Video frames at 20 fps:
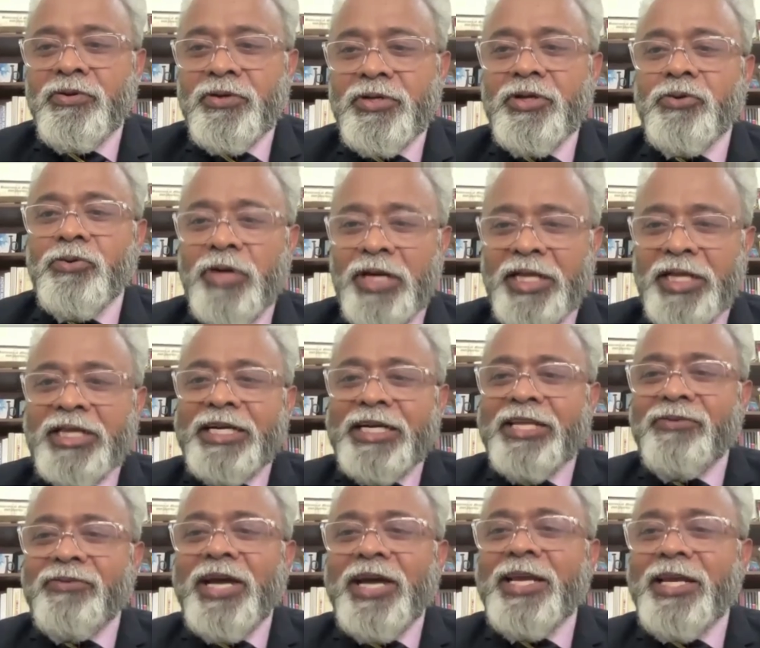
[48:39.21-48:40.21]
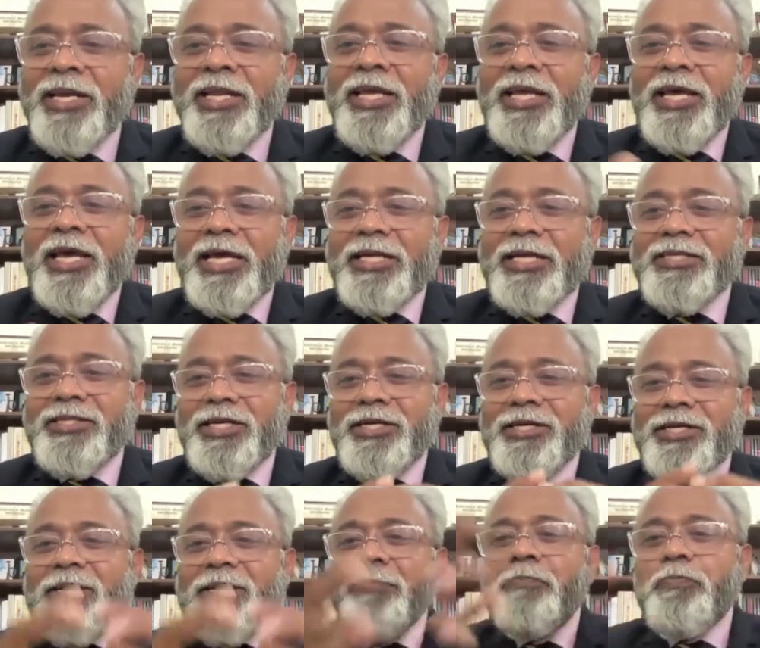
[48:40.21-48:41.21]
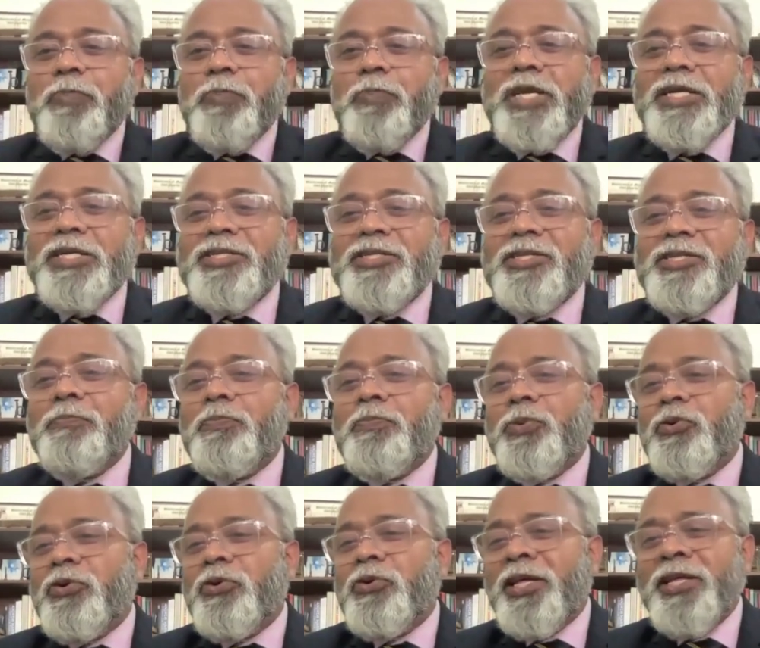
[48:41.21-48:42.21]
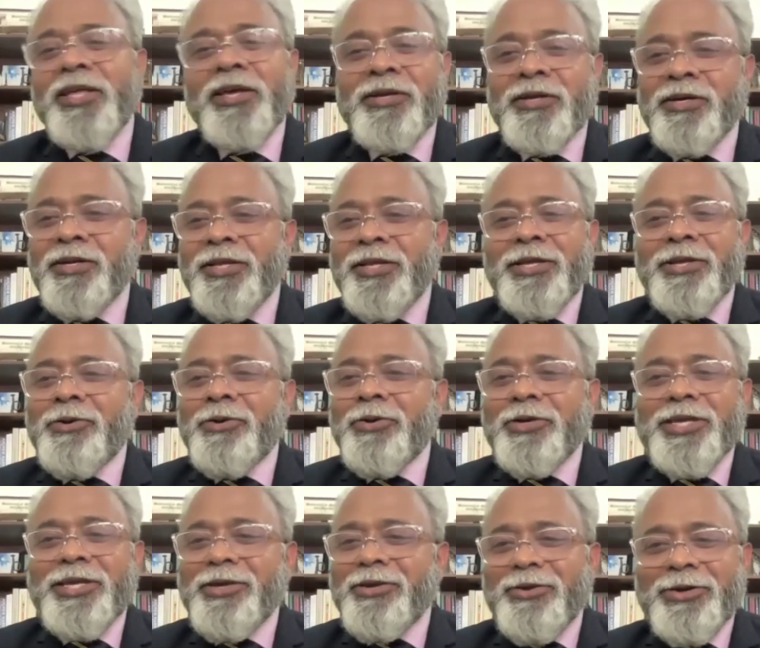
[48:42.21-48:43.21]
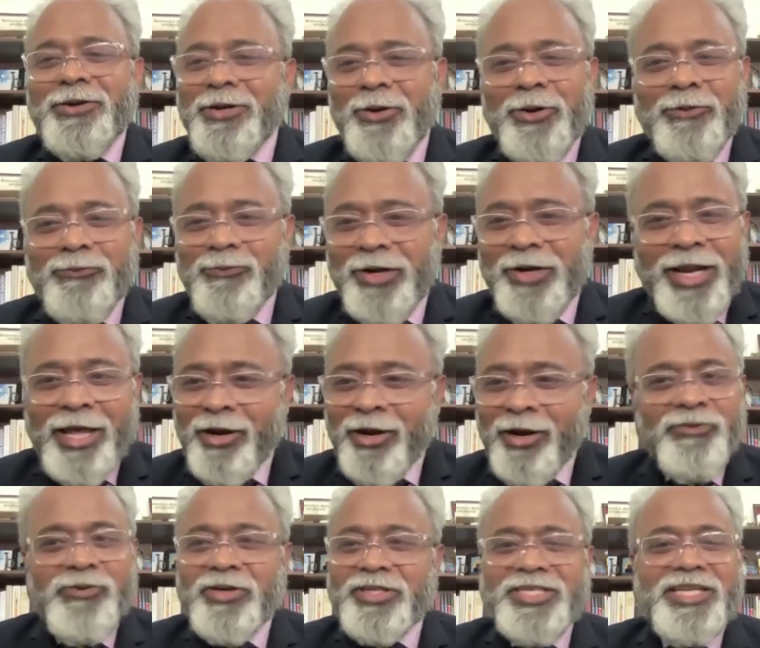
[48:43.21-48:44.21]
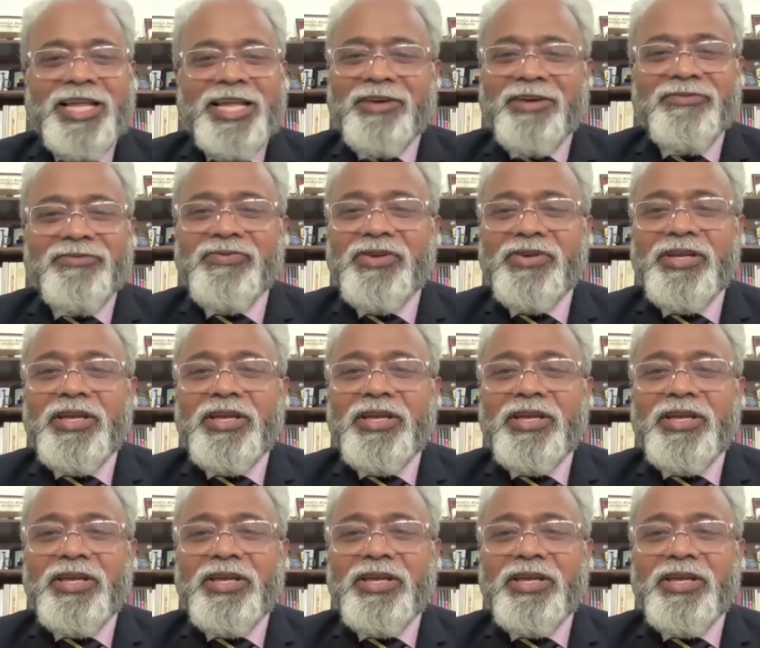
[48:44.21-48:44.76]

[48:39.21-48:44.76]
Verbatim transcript: Okay, only the divine has that complete Sampurna Gyan. Okay, none of us have.